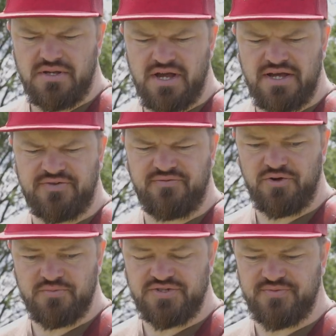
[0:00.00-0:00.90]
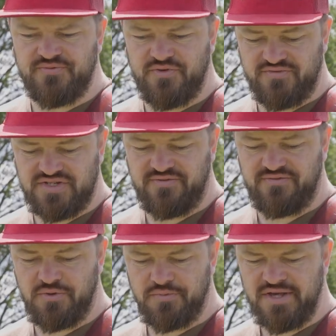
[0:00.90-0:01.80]
had to obviously
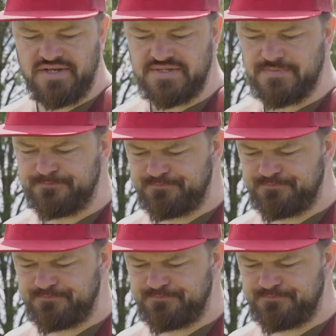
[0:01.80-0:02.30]
film these,